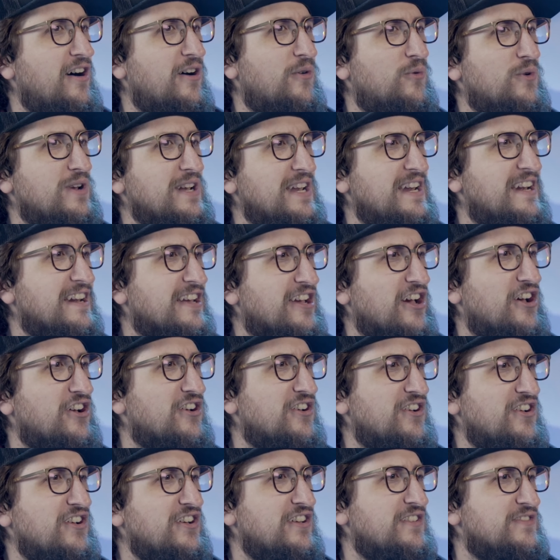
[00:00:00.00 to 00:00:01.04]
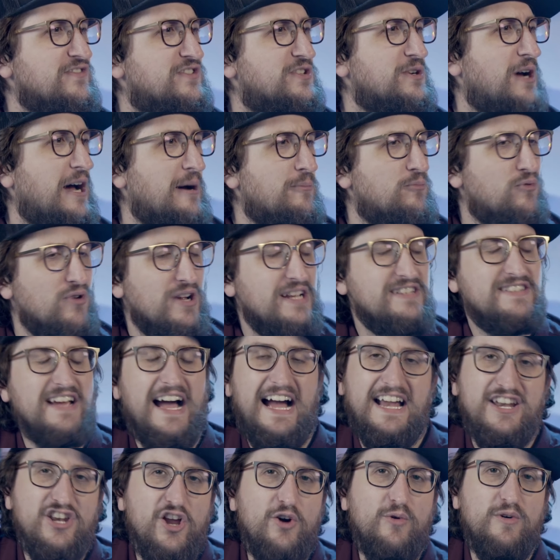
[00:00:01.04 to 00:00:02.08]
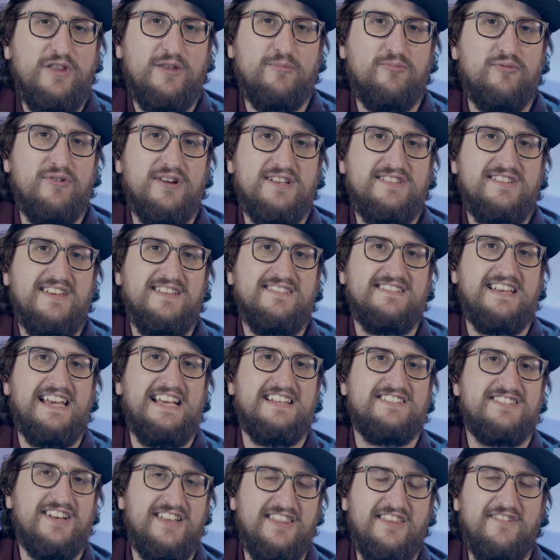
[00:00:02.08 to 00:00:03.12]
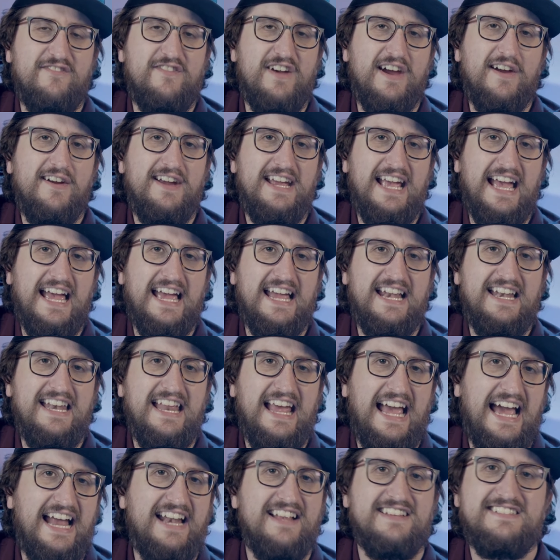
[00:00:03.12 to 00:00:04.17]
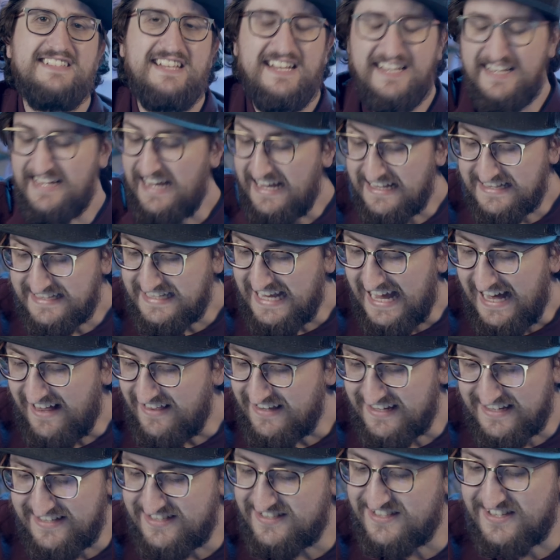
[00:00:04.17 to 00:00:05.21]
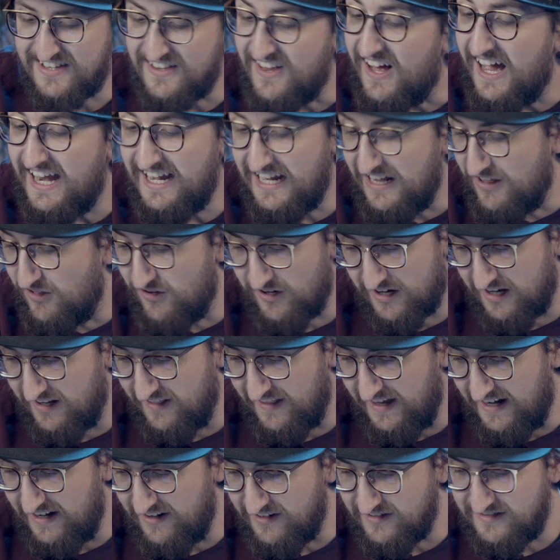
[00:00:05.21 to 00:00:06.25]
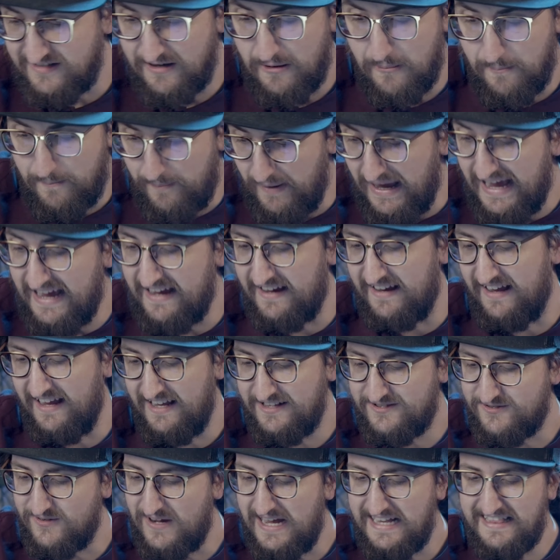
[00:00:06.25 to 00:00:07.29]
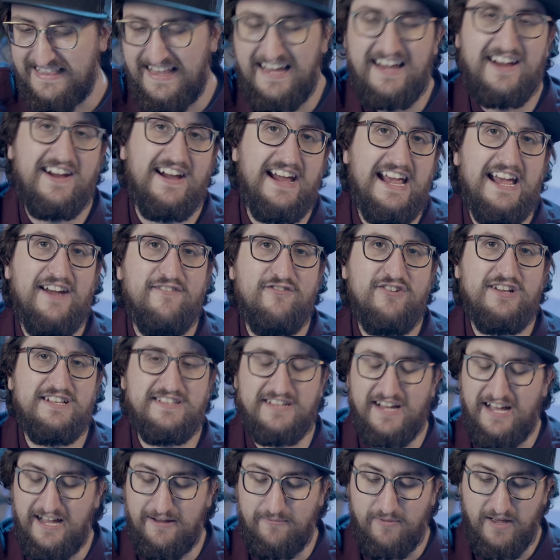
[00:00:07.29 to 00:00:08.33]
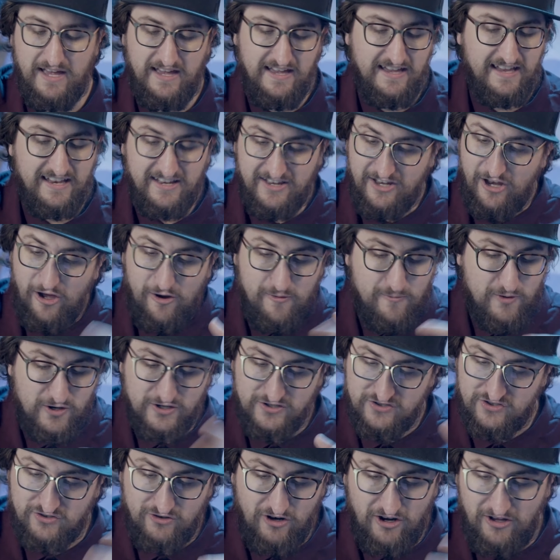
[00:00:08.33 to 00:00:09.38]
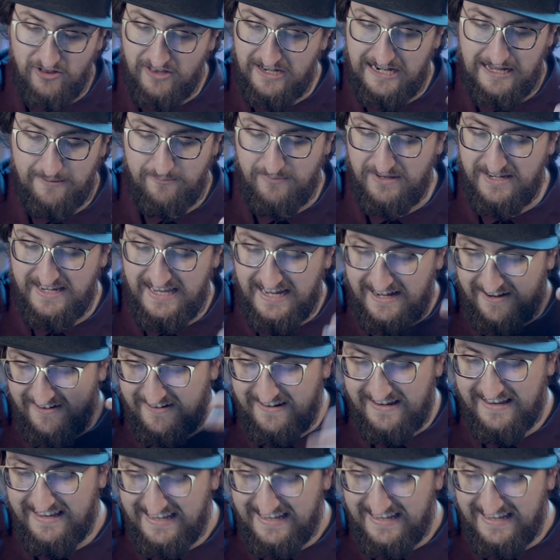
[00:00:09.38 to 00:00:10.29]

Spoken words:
We need to go to our bridge. I know where the bridge is. It's on the very end, and it's in italic slidey looking letters. Bang, it's right there every time. No more scrolling up and down.